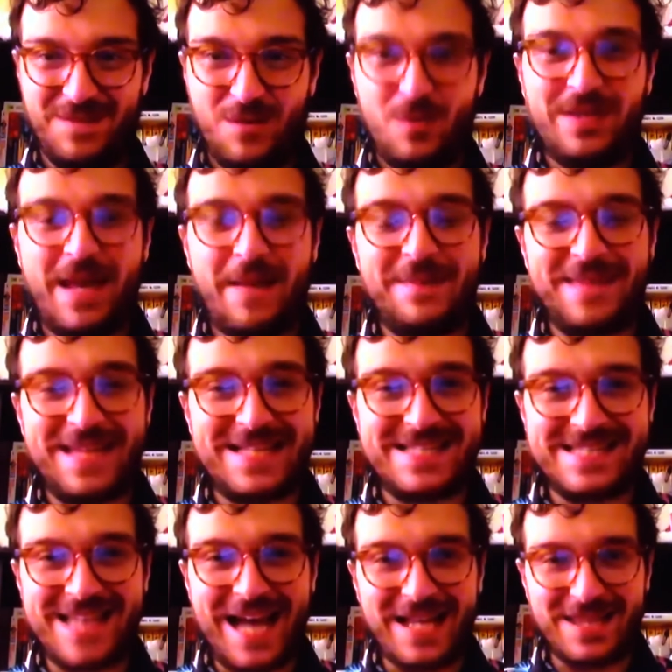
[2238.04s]
Well, yeah, but that's
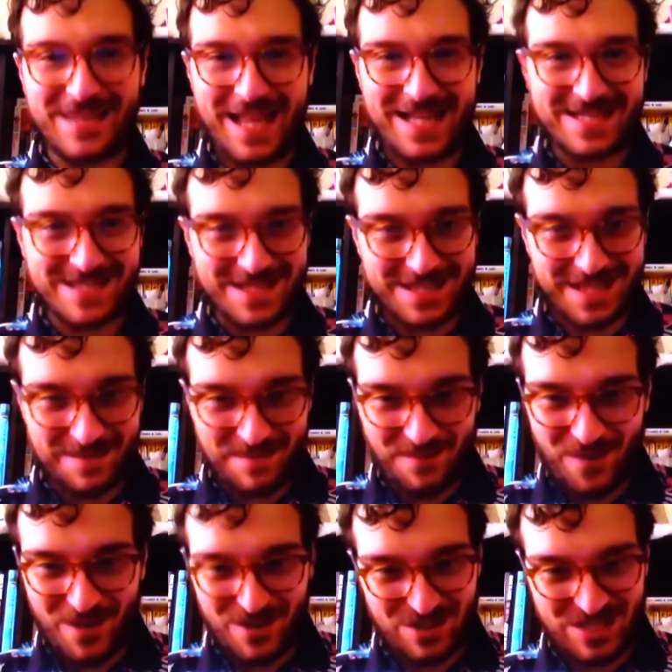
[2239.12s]
not the type of
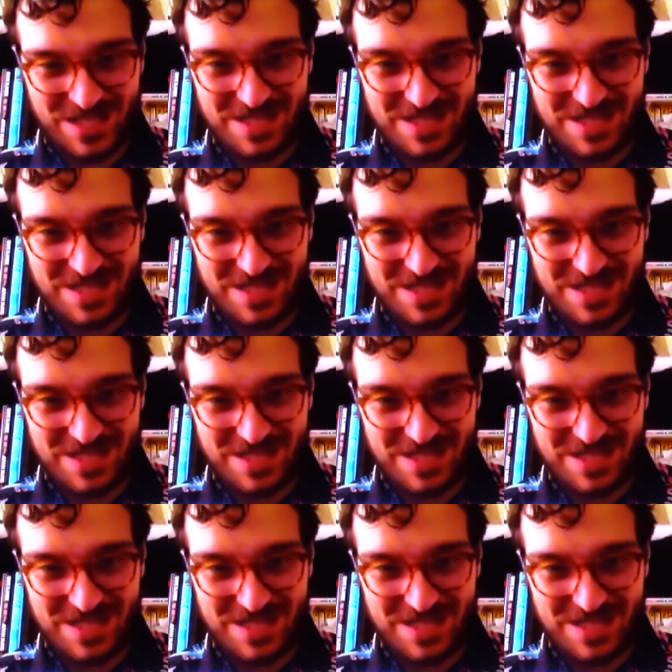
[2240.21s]
vault she's